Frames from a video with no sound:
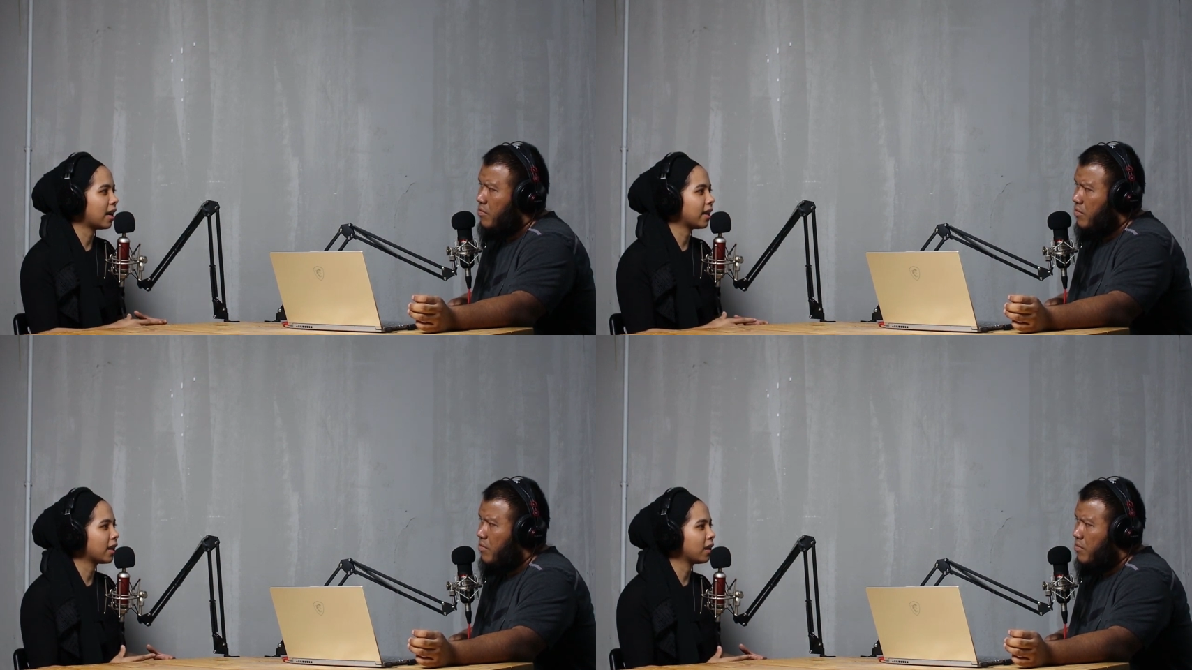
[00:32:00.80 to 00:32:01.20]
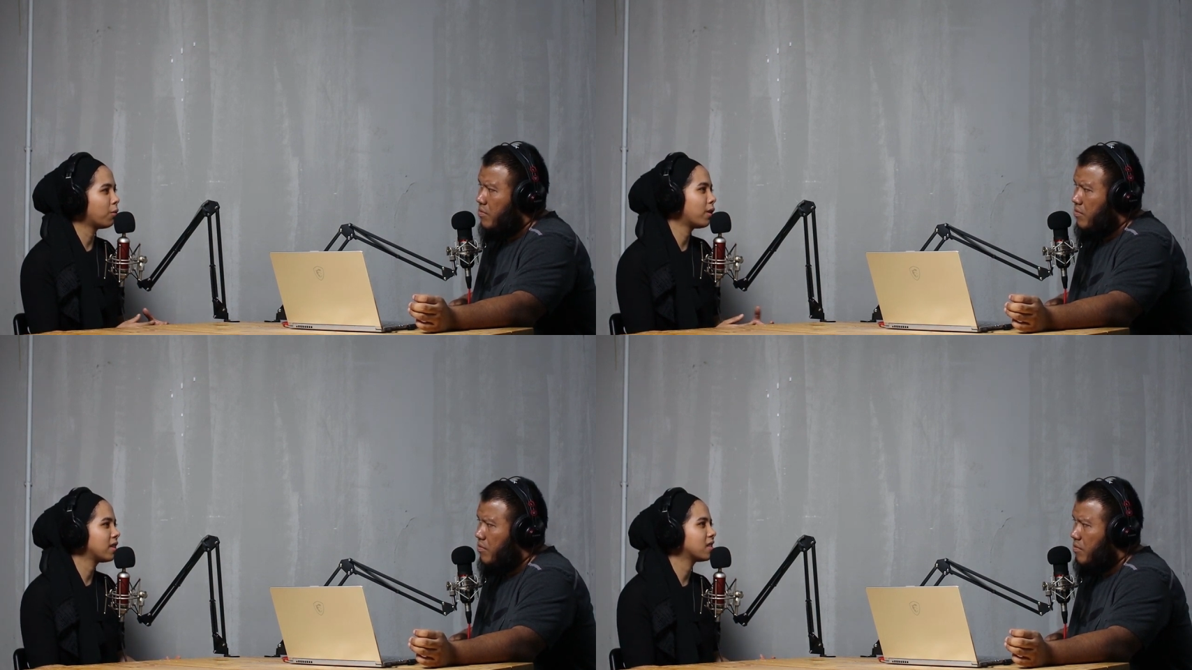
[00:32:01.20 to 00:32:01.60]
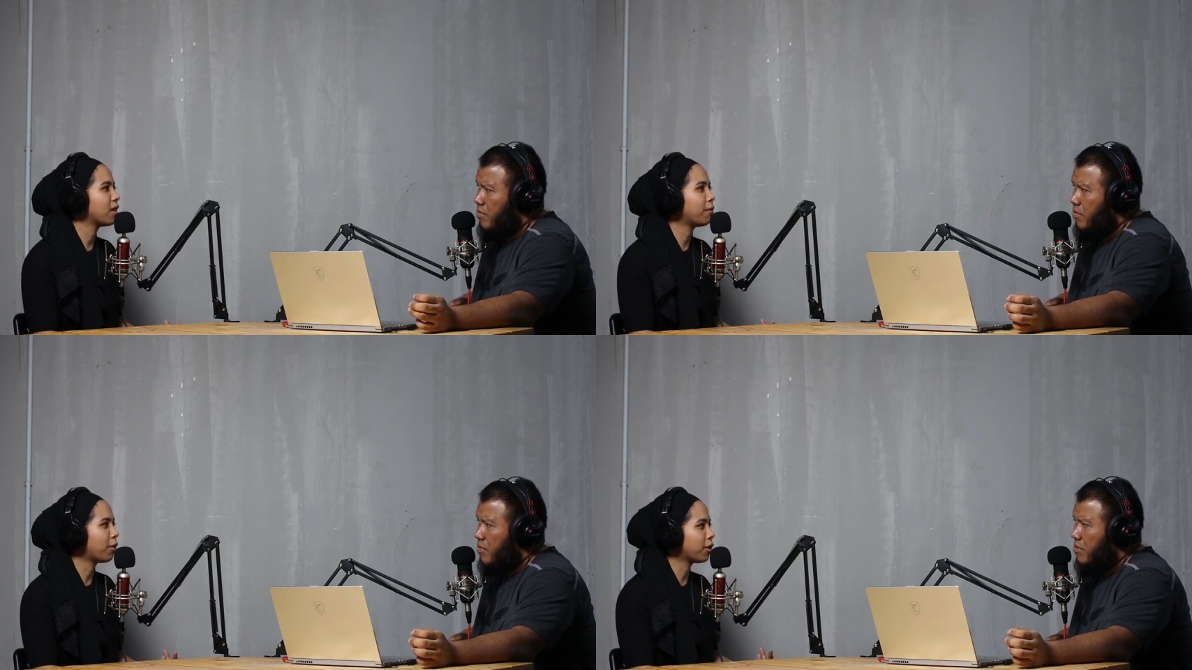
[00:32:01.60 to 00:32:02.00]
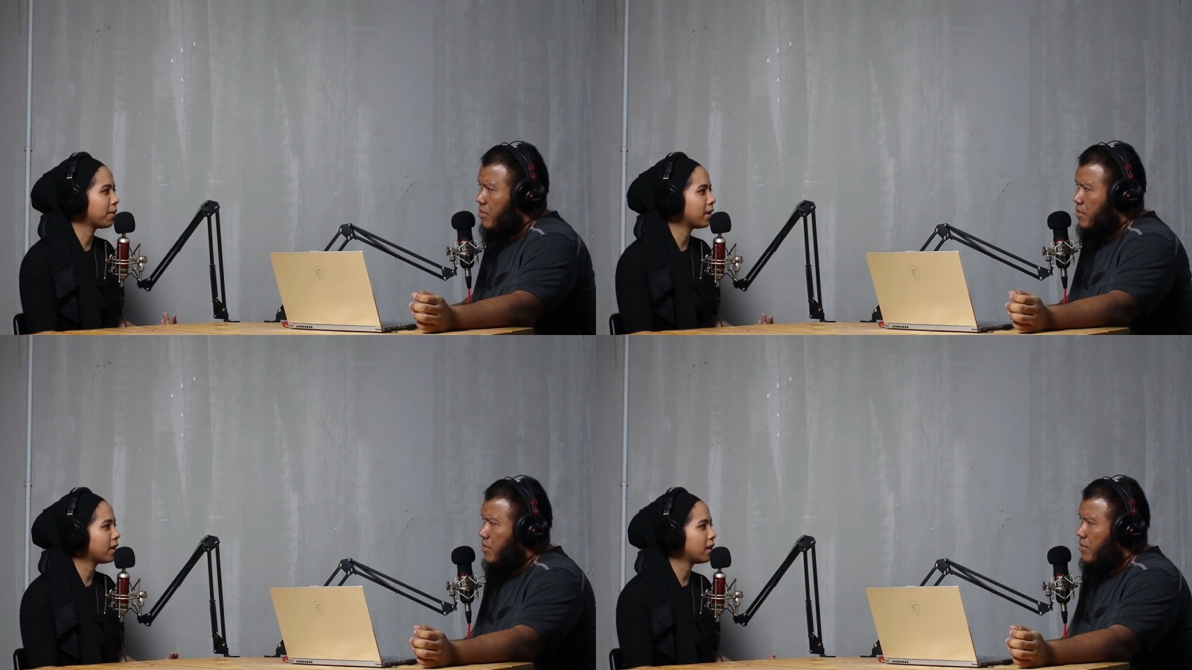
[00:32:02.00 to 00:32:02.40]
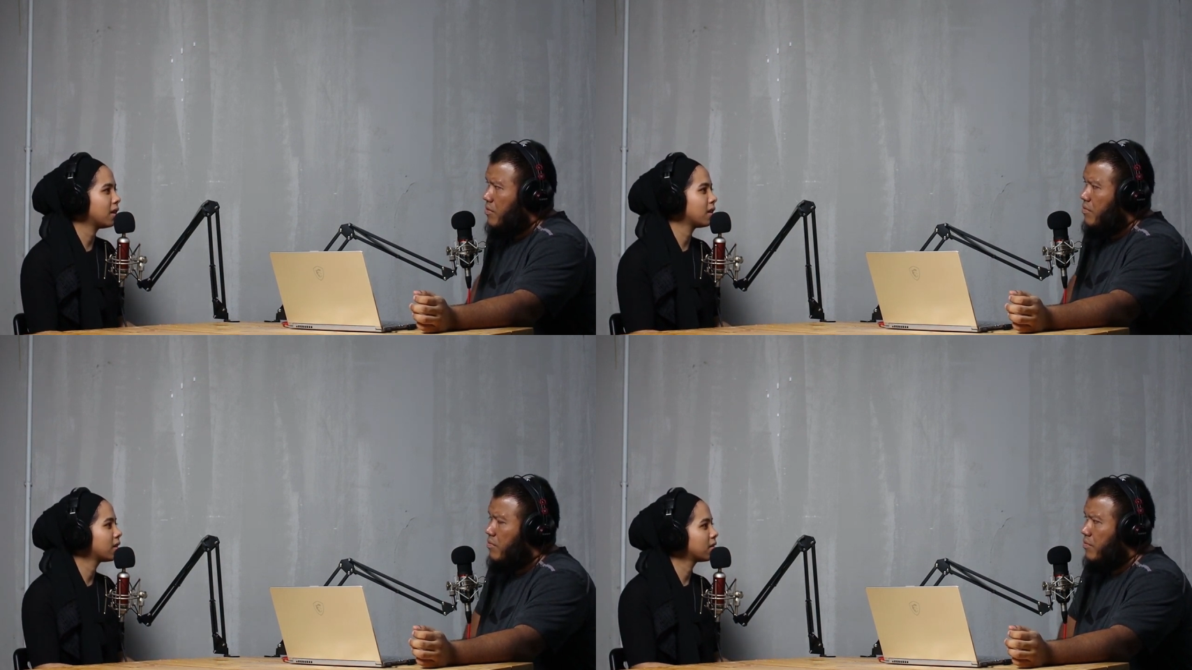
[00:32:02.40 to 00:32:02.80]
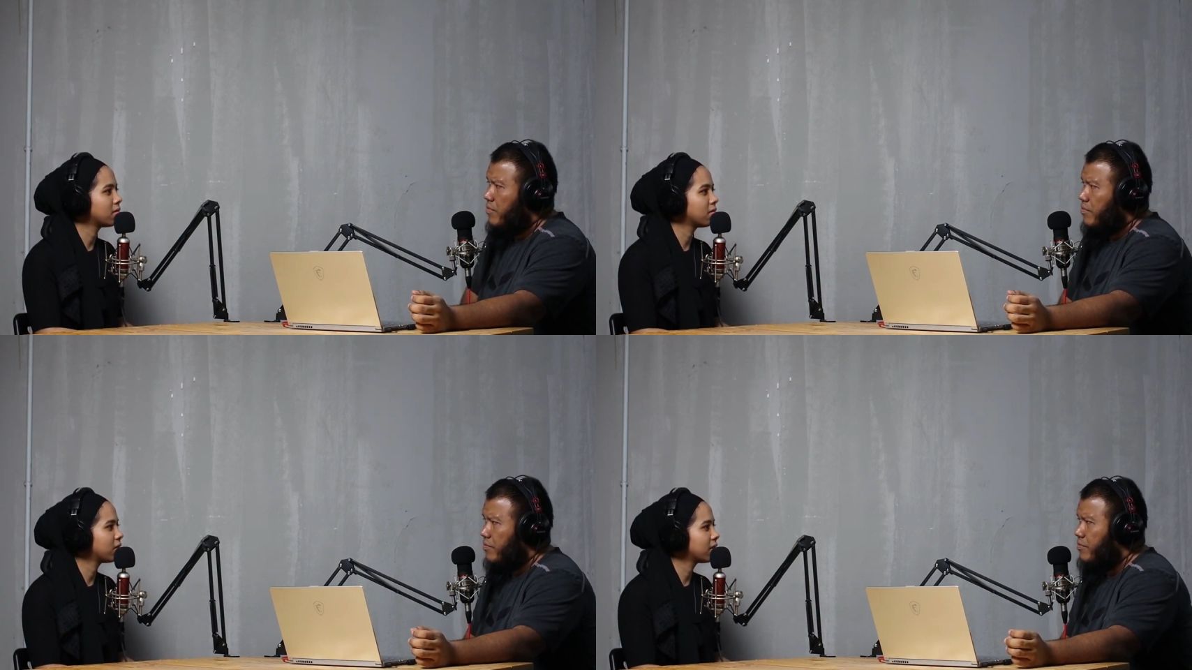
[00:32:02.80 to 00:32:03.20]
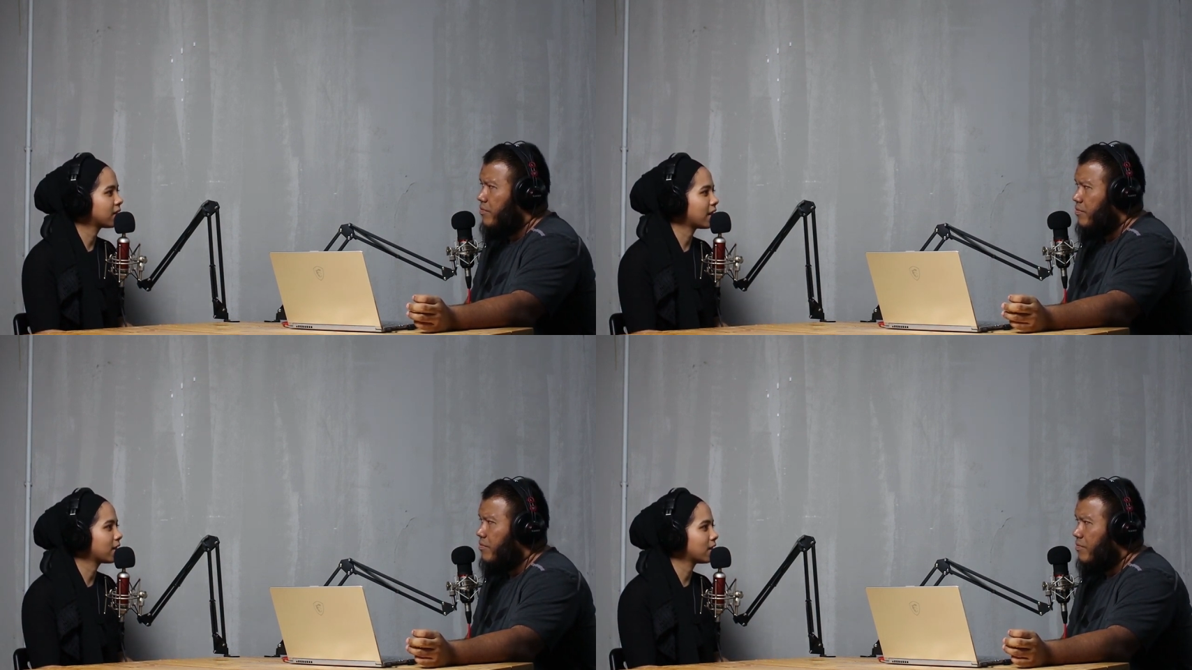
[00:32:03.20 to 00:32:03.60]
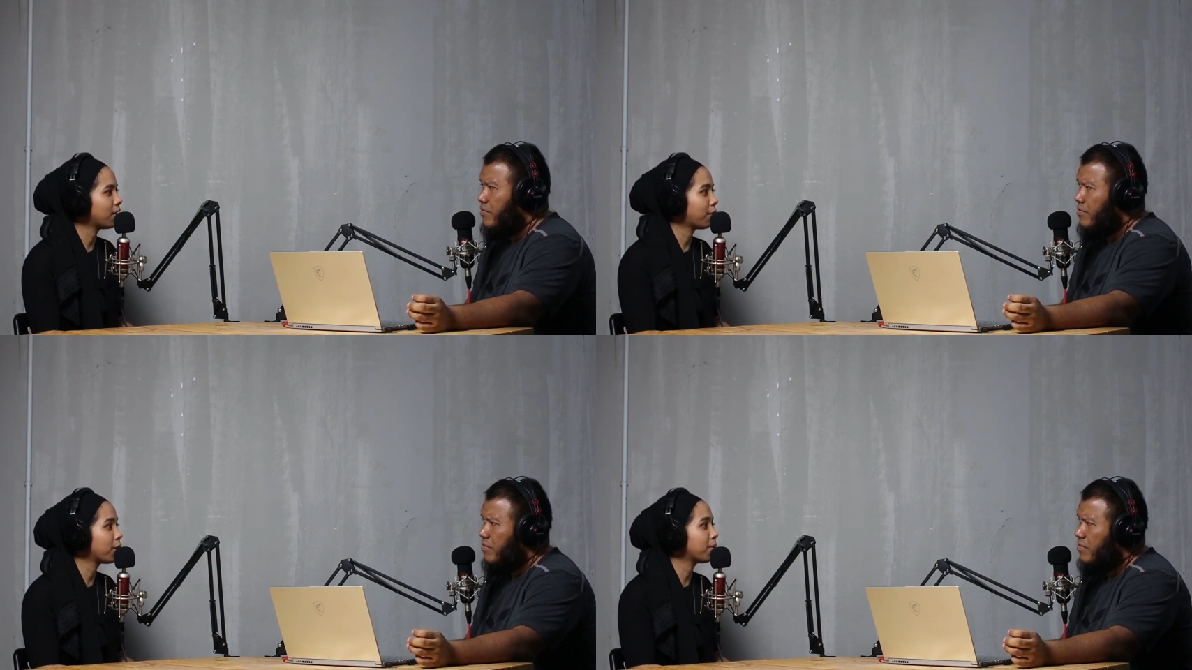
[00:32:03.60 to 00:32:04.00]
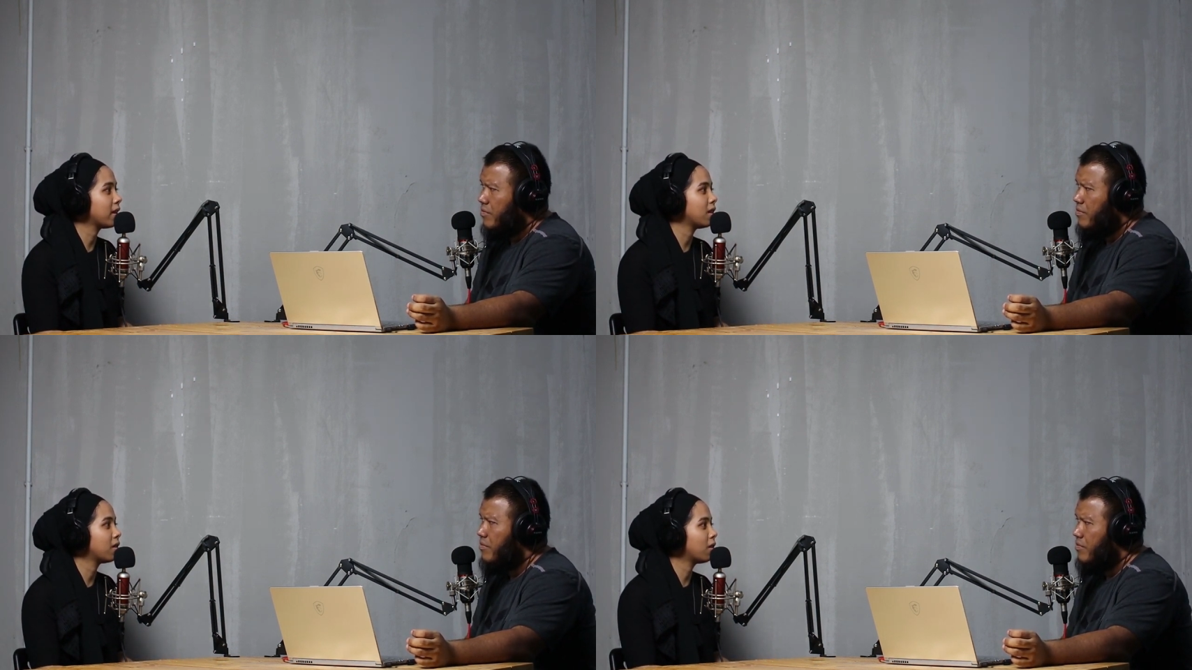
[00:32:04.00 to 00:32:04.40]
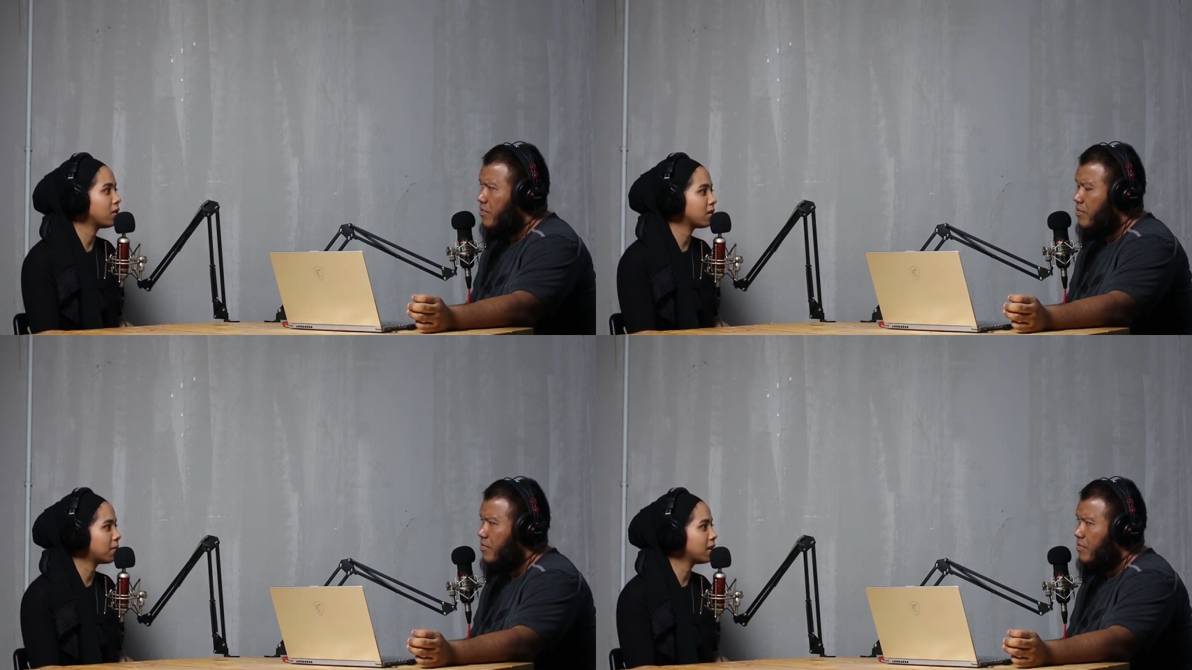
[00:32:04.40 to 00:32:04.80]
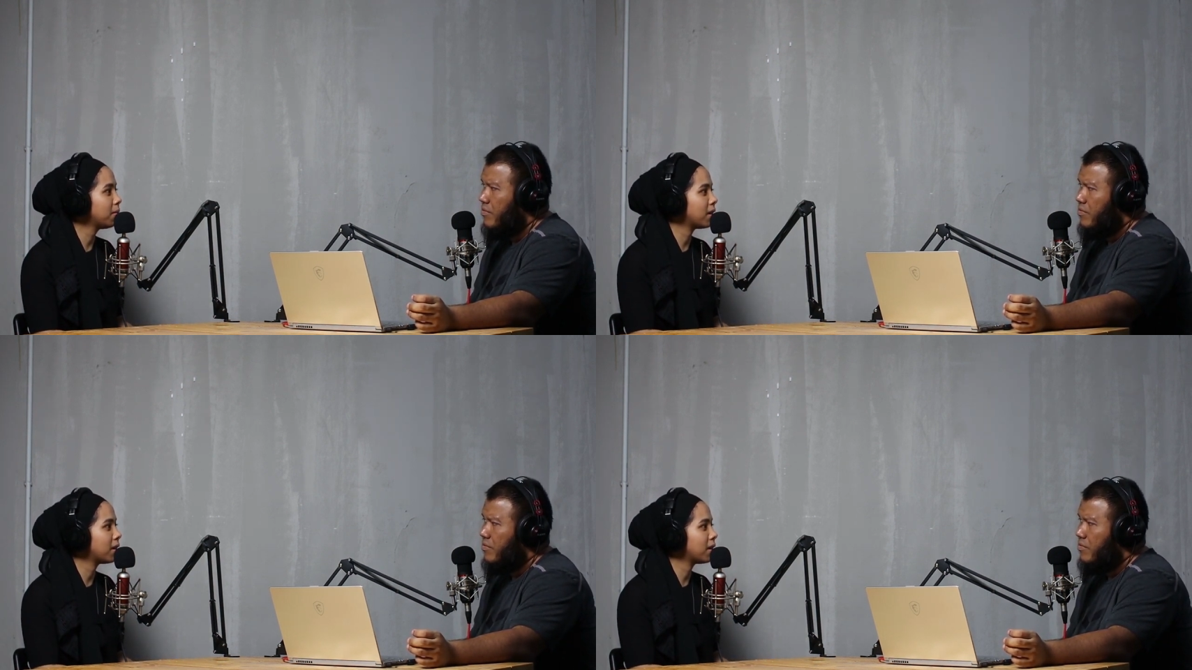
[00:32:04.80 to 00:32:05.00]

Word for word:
Speaker 1: I one is affordability. Second, affordability not just money